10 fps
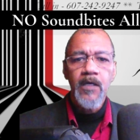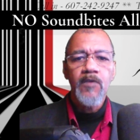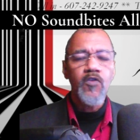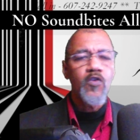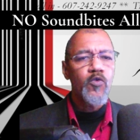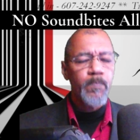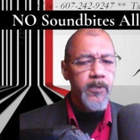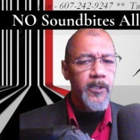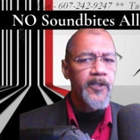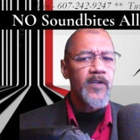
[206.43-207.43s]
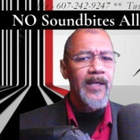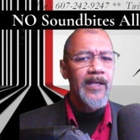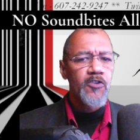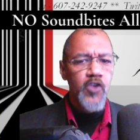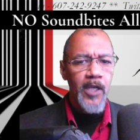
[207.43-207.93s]
to push an
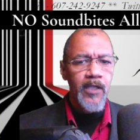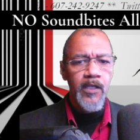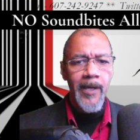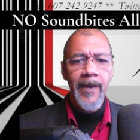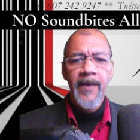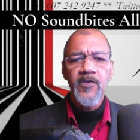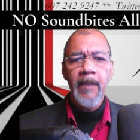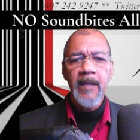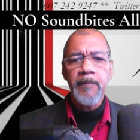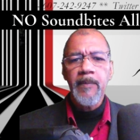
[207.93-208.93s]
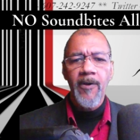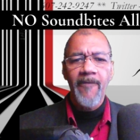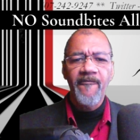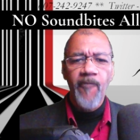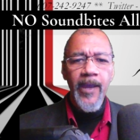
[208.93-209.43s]
agenda to make people
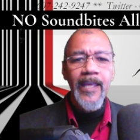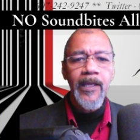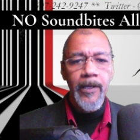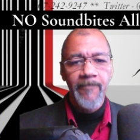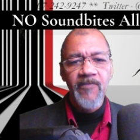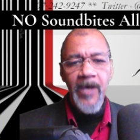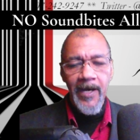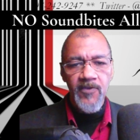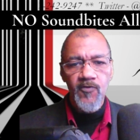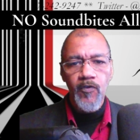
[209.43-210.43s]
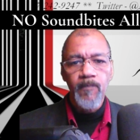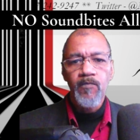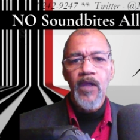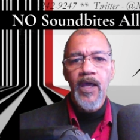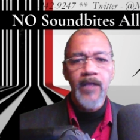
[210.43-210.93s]
afraid of guns
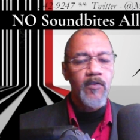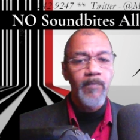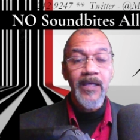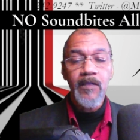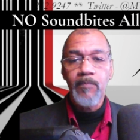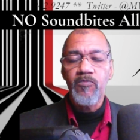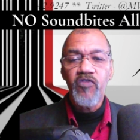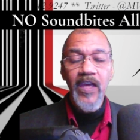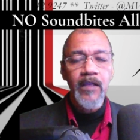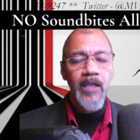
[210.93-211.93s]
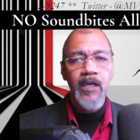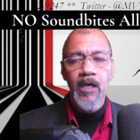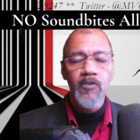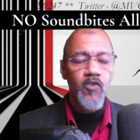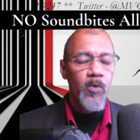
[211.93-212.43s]
and to make them think that
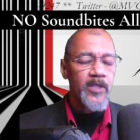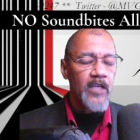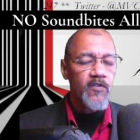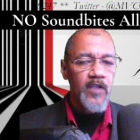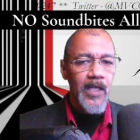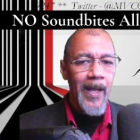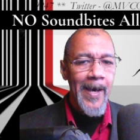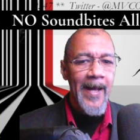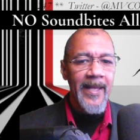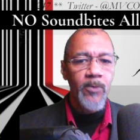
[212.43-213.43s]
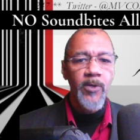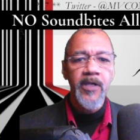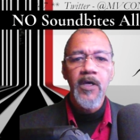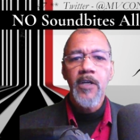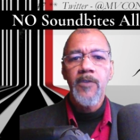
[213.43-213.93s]
guns are what they see in Hollywood
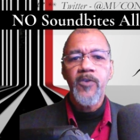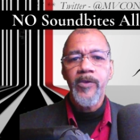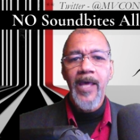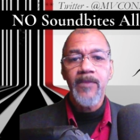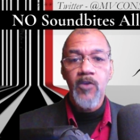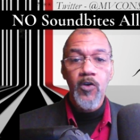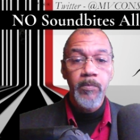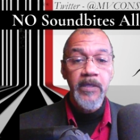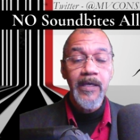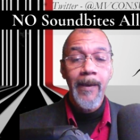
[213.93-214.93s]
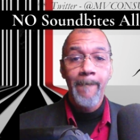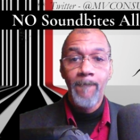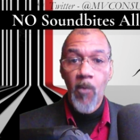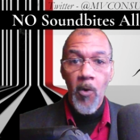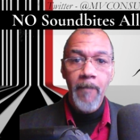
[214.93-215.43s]
so that there could be
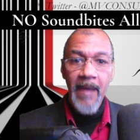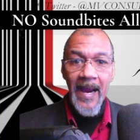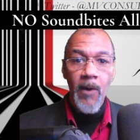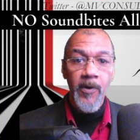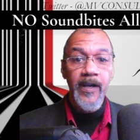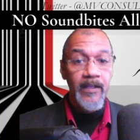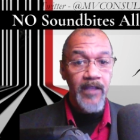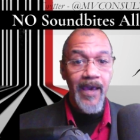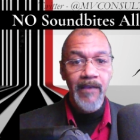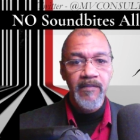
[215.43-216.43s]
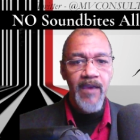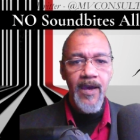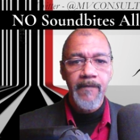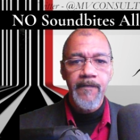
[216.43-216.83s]
more power in the ATF